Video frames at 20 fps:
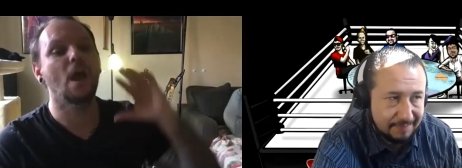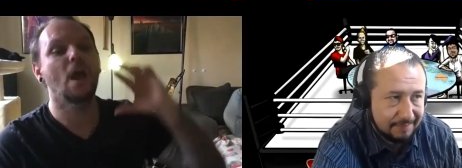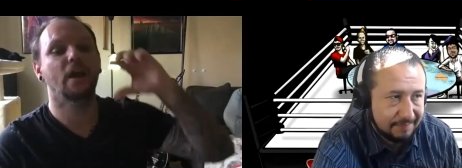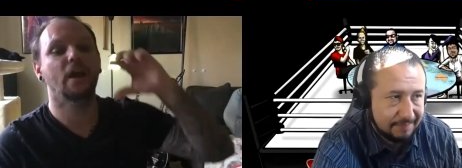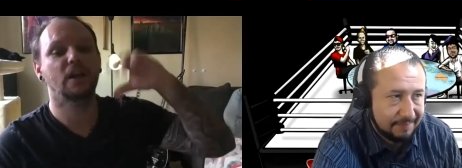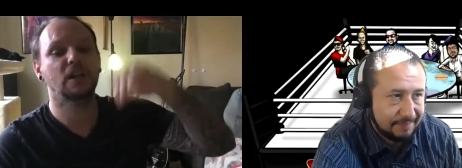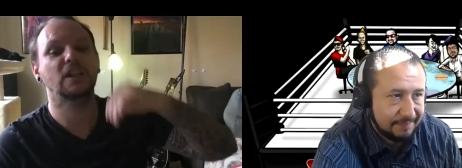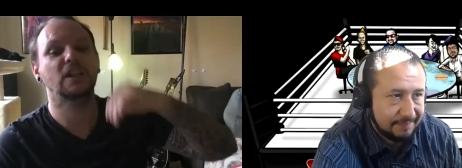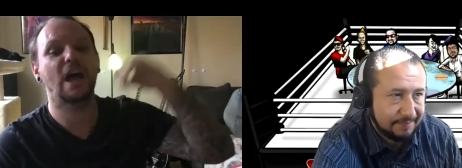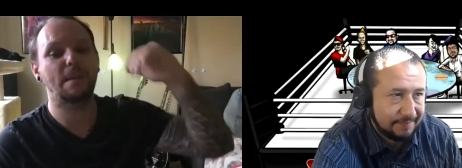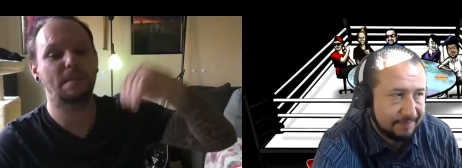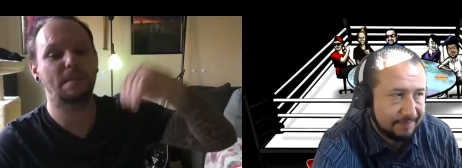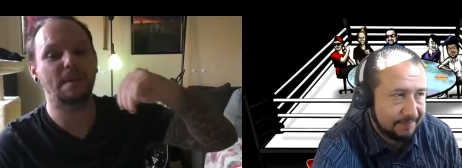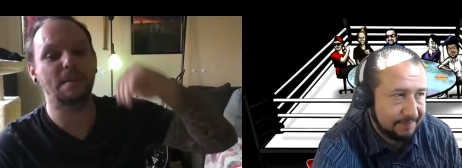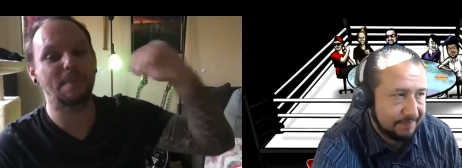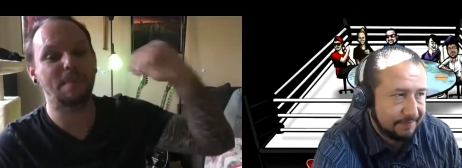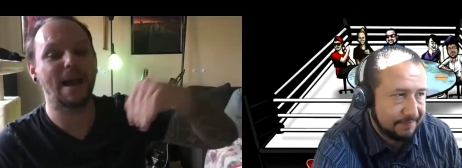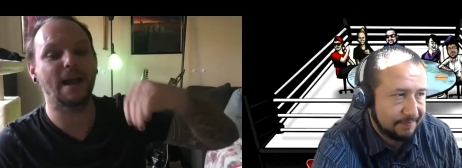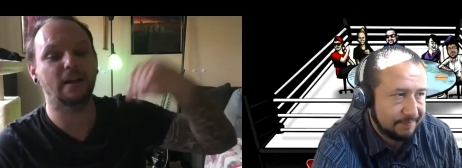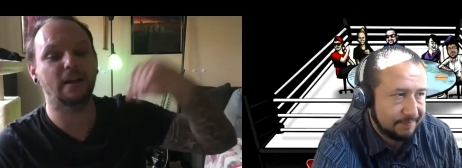Speaker 1: climbing
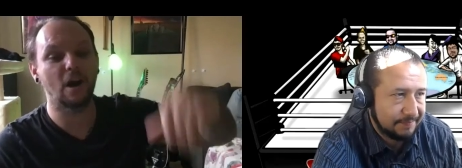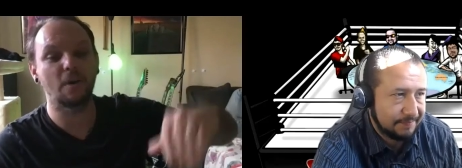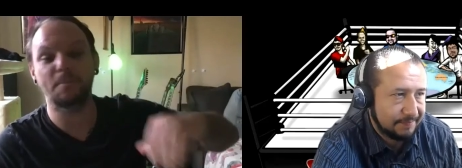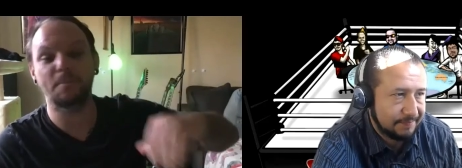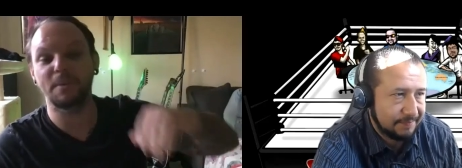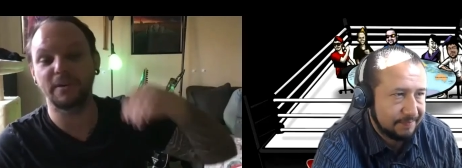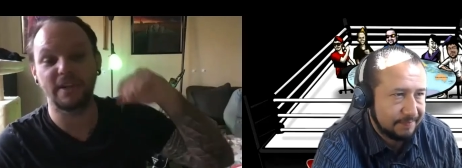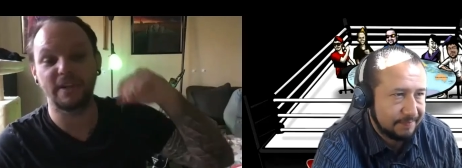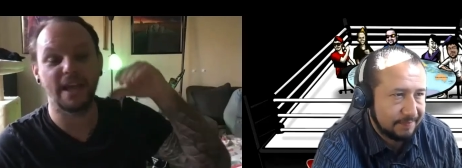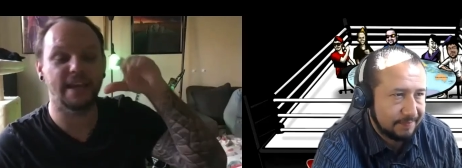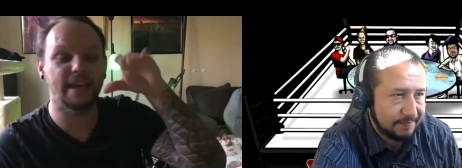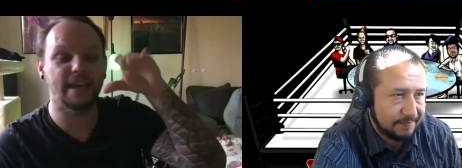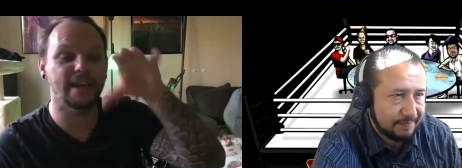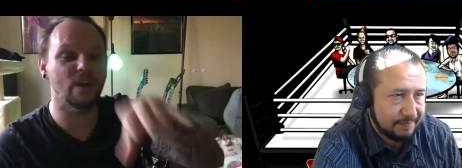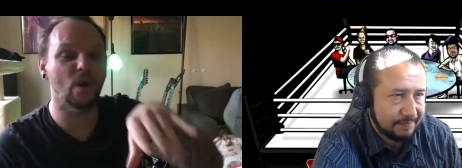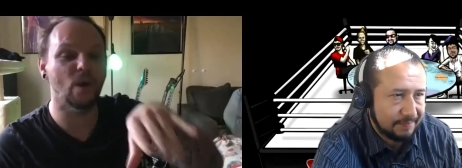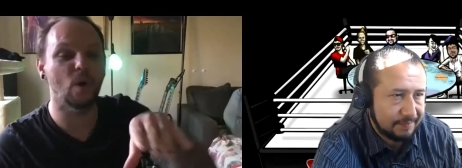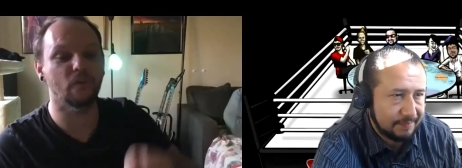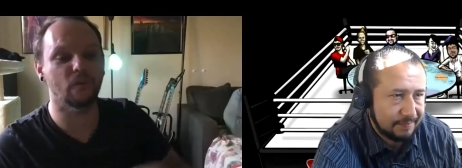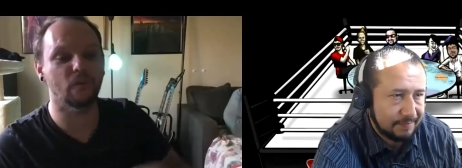back up and taking it
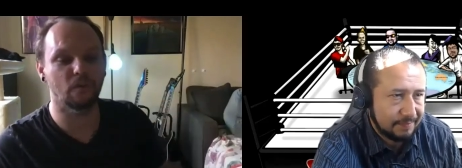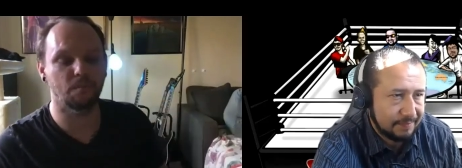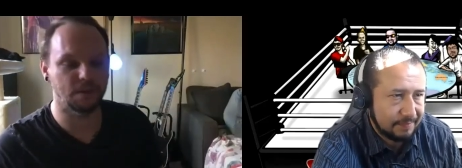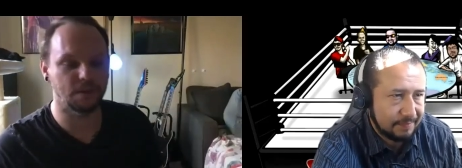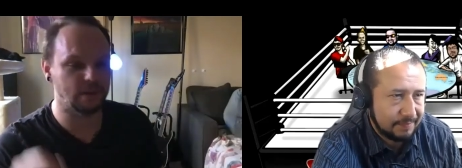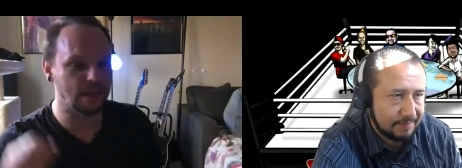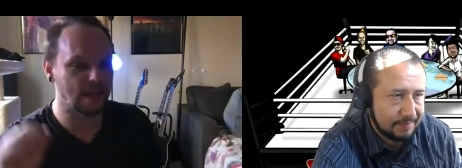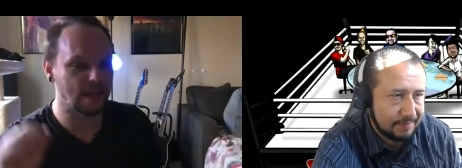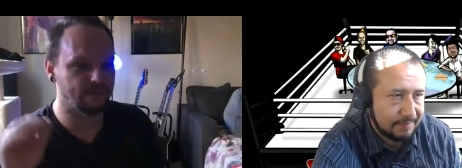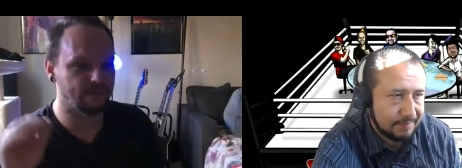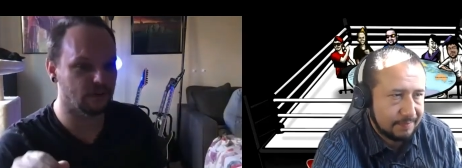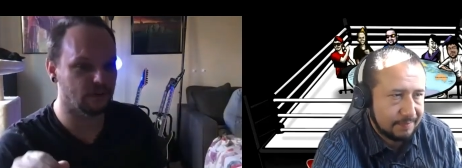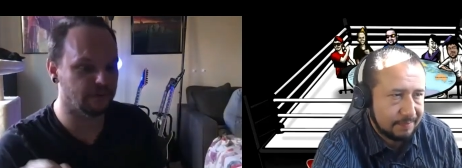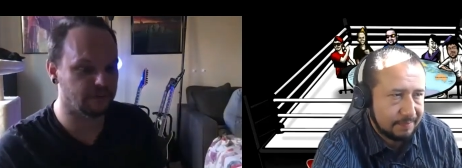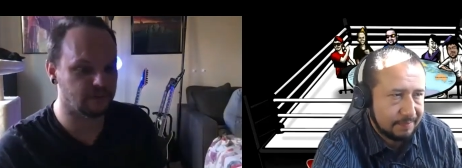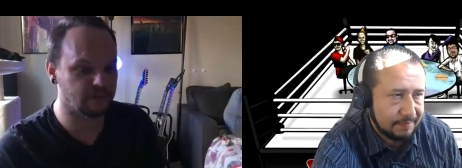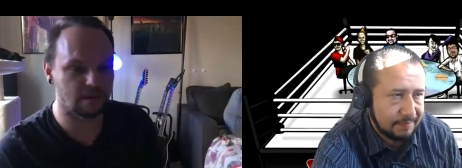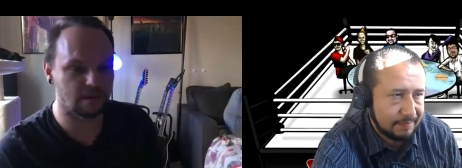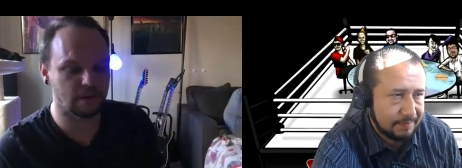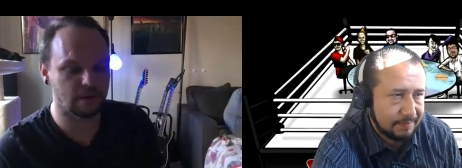over. But that
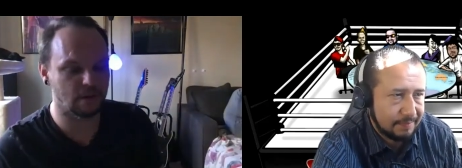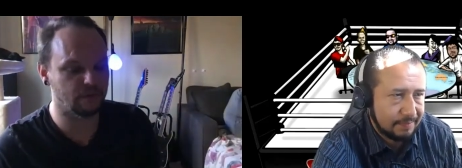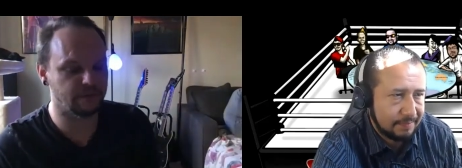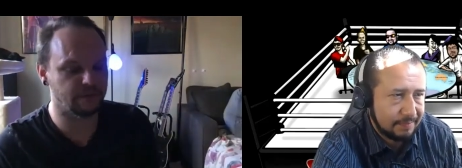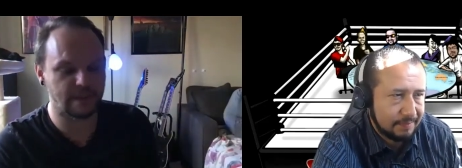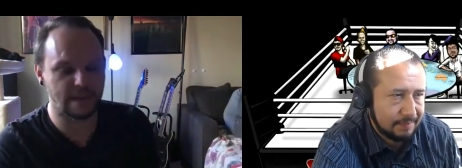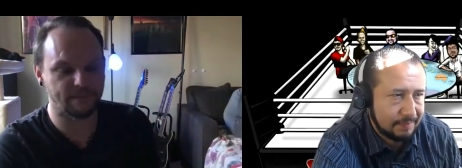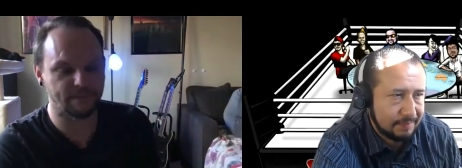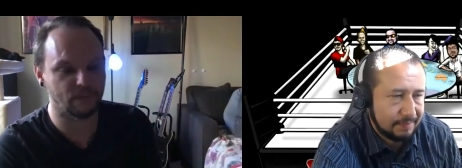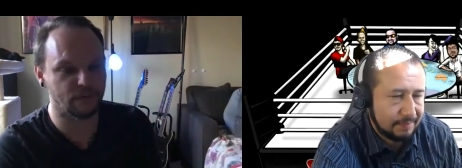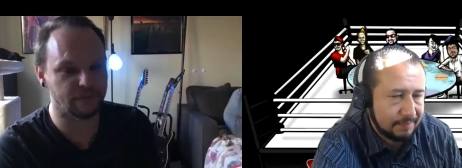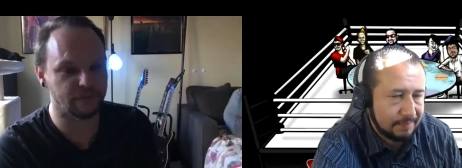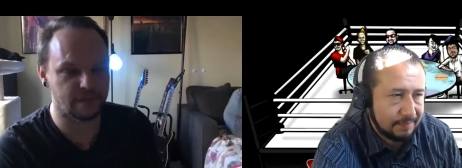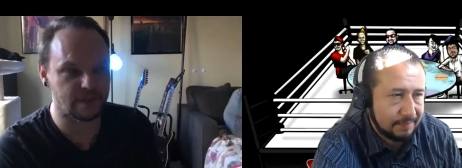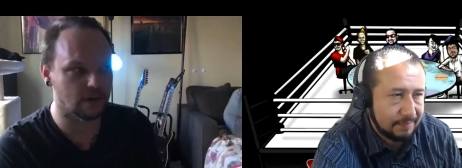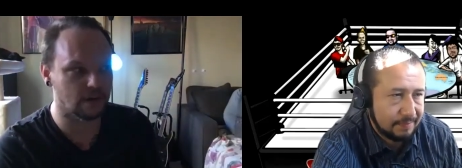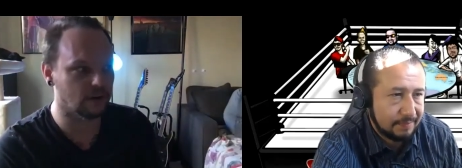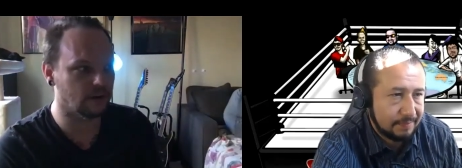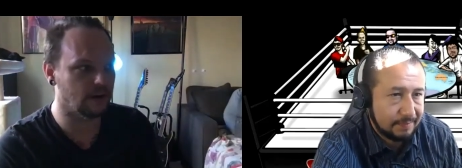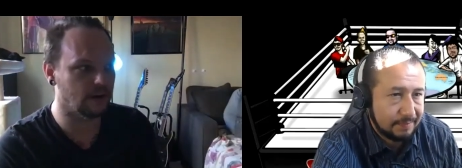first
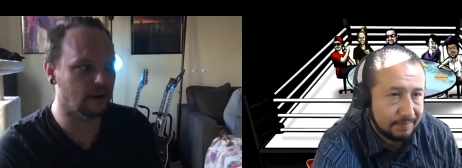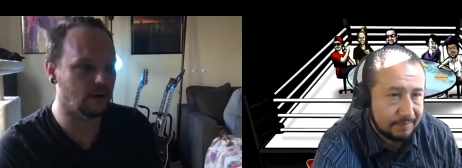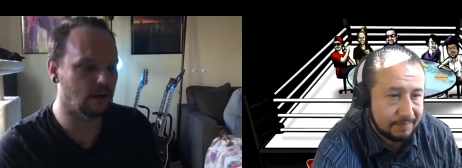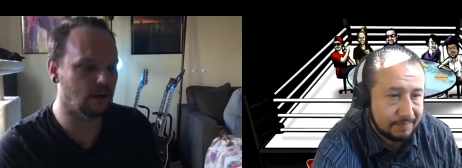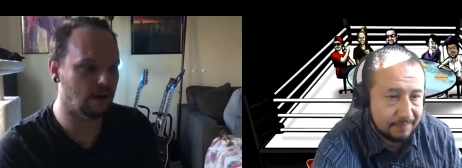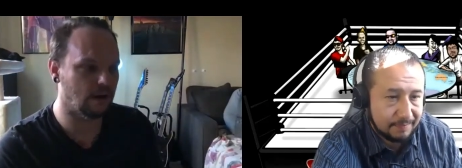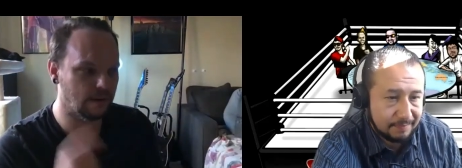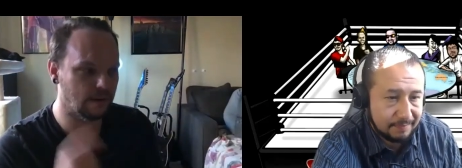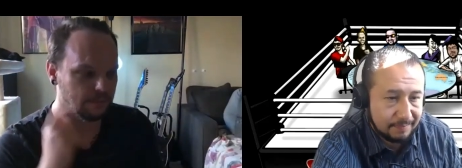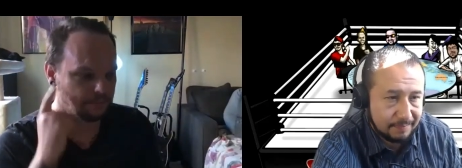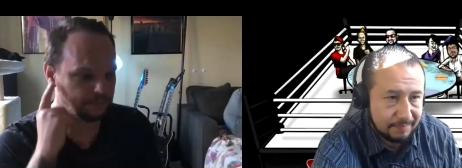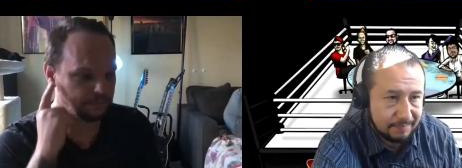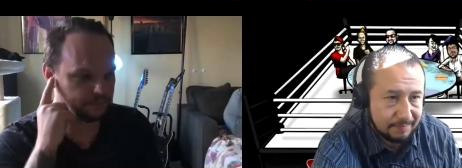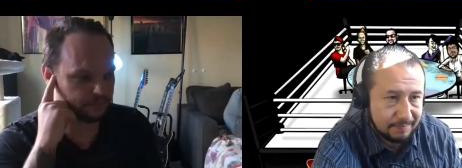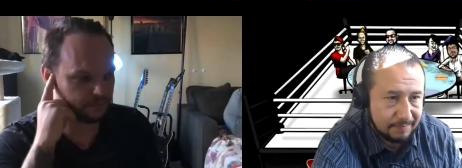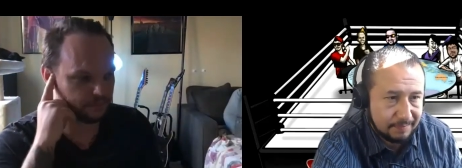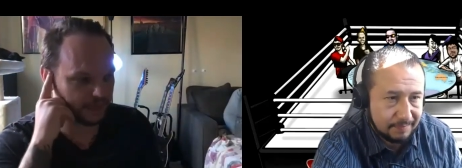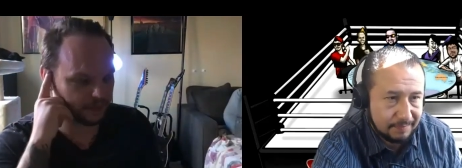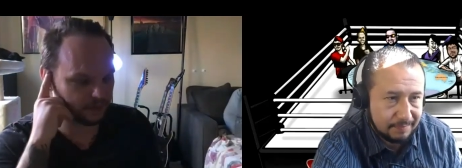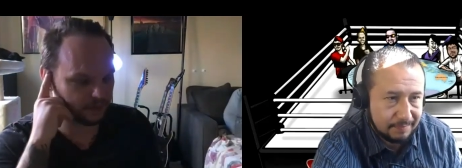year and
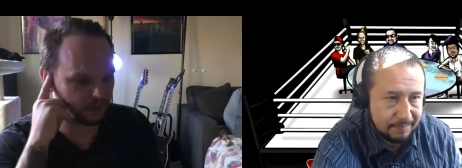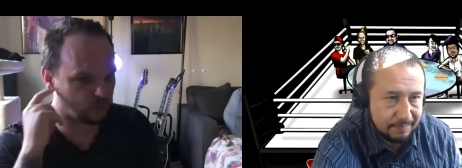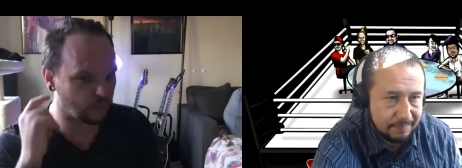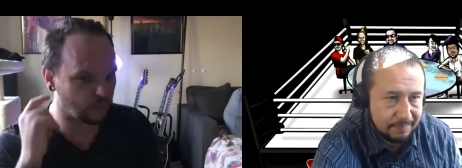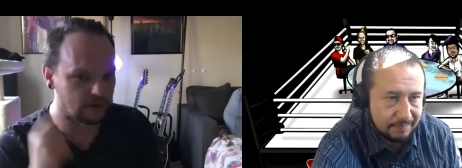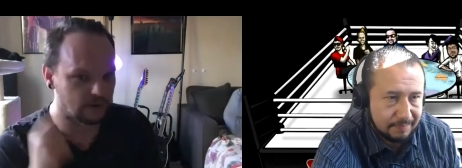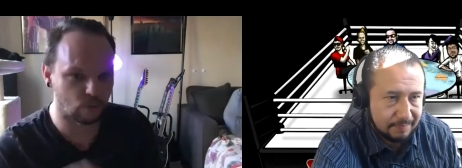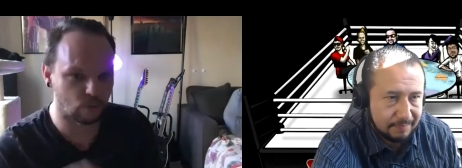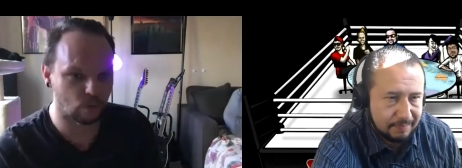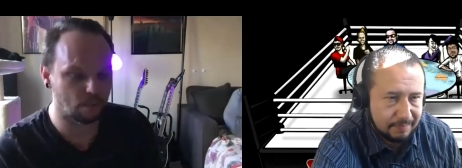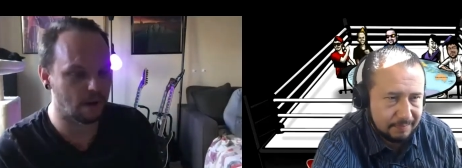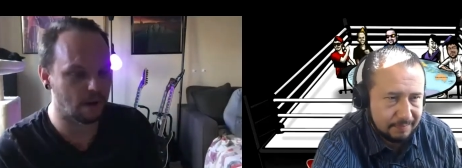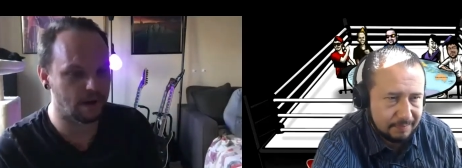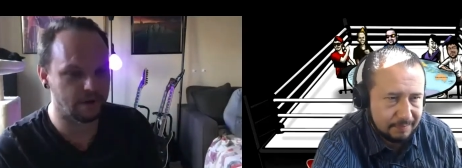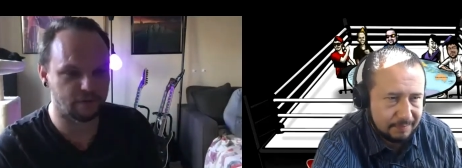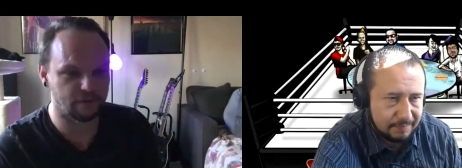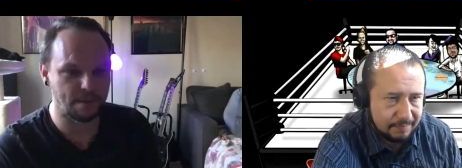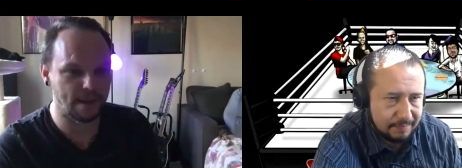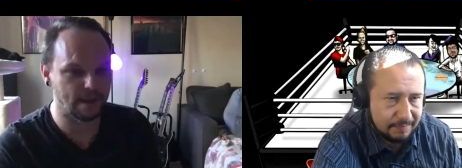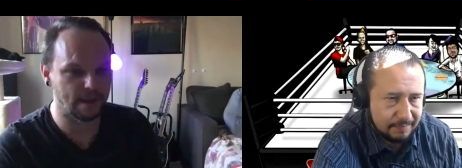like 3 or 4
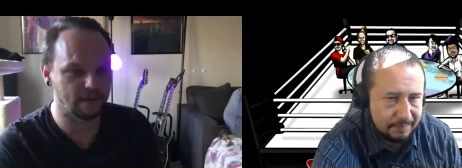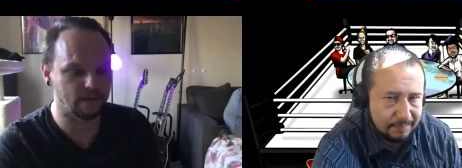months, man,